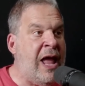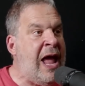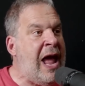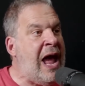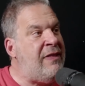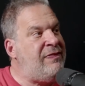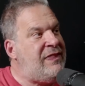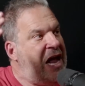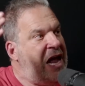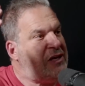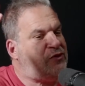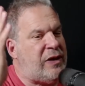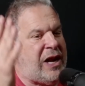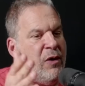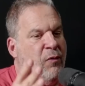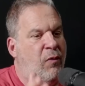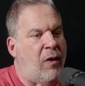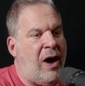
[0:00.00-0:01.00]
And that's
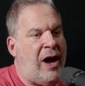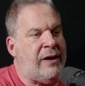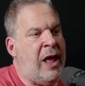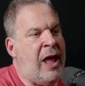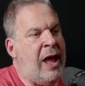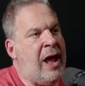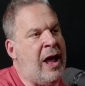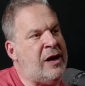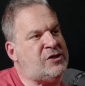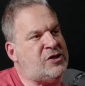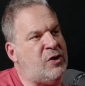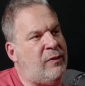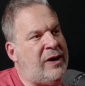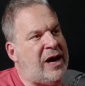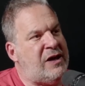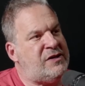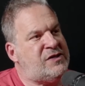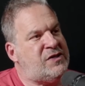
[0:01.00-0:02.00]
what I want. And so
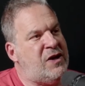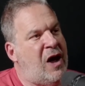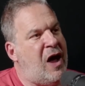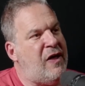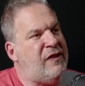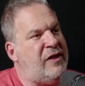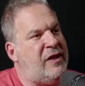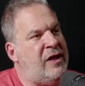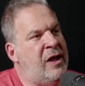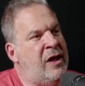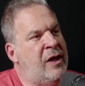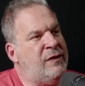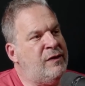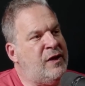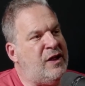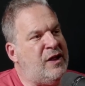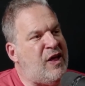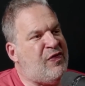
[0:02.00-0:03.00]
when I saw the
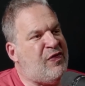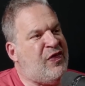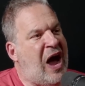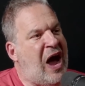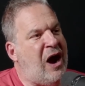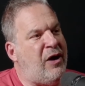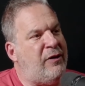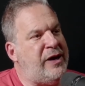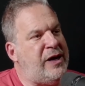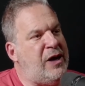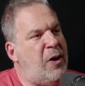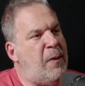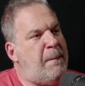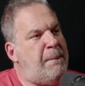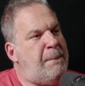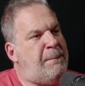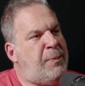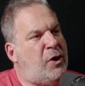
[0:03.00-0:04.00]
Lothario
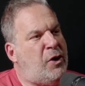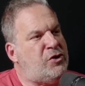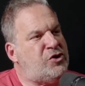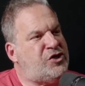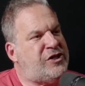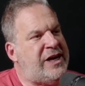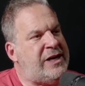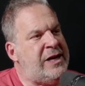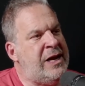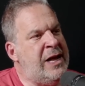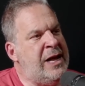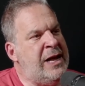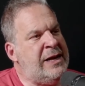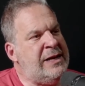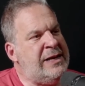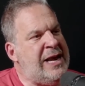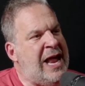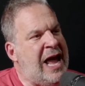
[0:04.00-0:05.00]
bullshit,
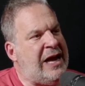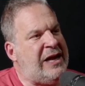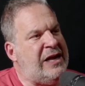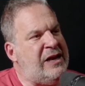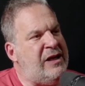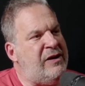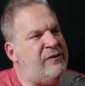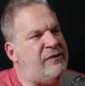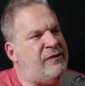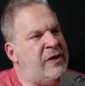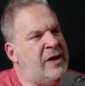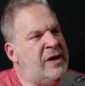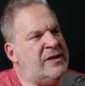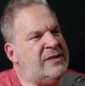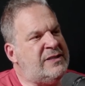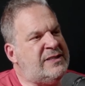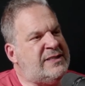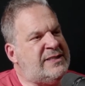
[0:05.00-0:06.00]
negative,
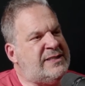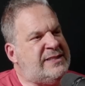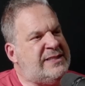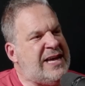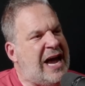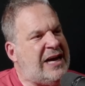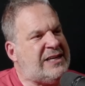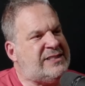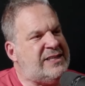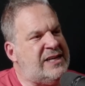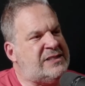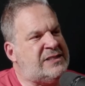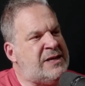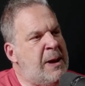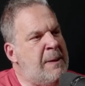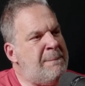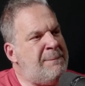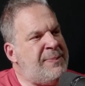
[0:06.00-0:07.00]
sexist,
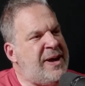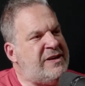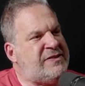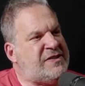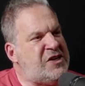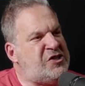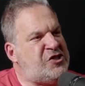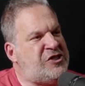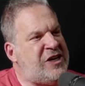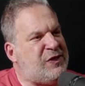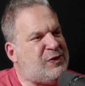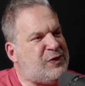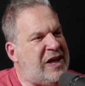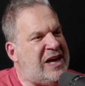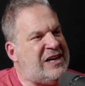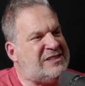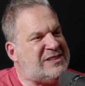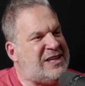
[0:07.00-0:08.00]
piece of shit
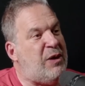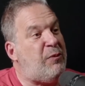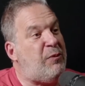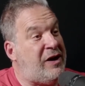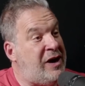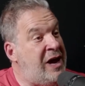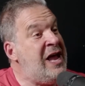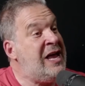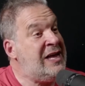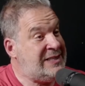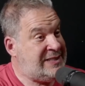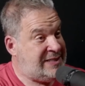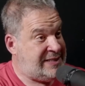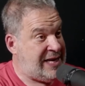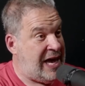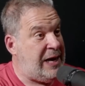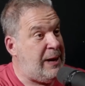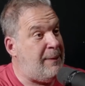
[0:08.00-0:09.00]
things that were
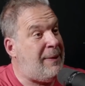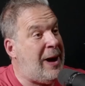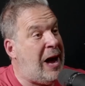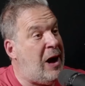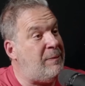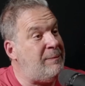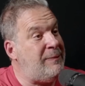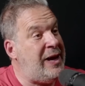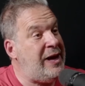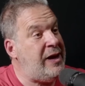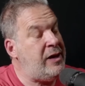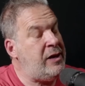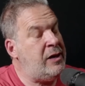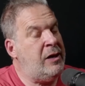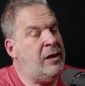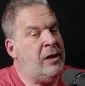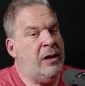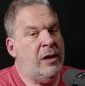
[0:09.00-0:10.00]
said about me,
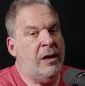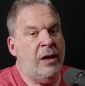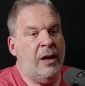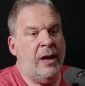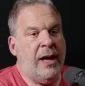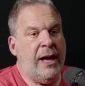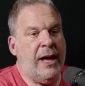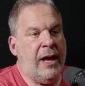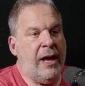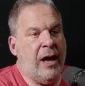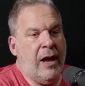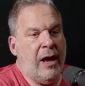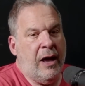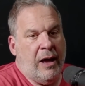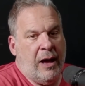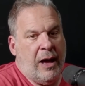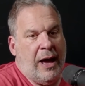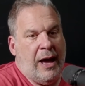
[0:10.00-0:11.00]

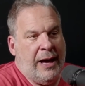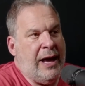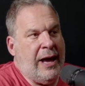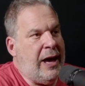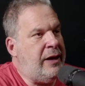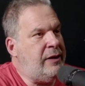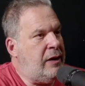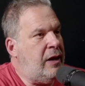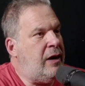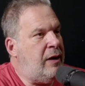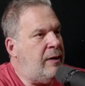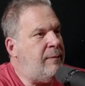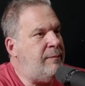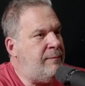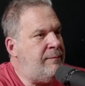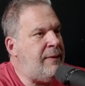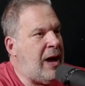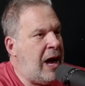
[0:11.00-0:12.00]

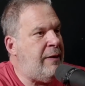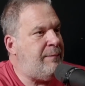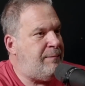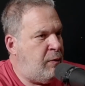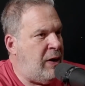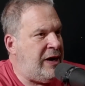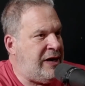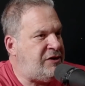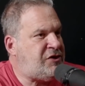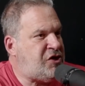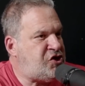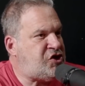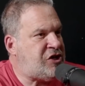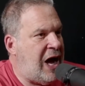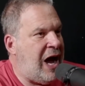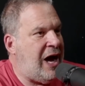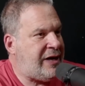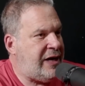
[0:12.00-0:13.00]
I went into
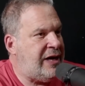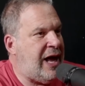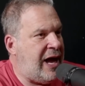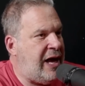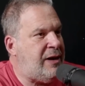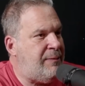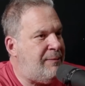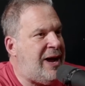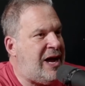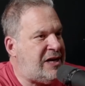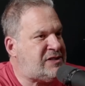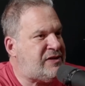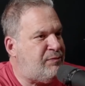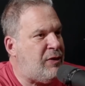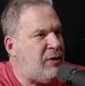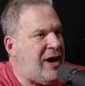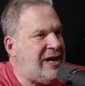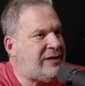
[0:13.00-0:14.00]
shock and I had a
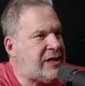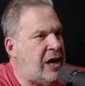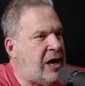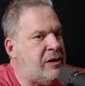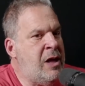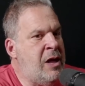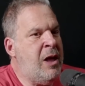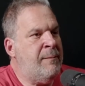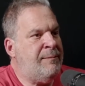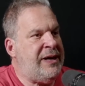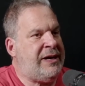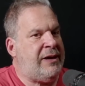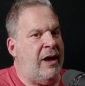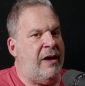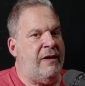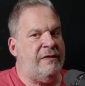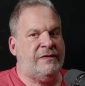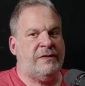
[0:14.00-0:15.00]
massive breakdown
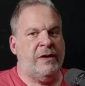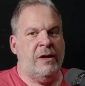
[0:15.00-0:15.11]
because...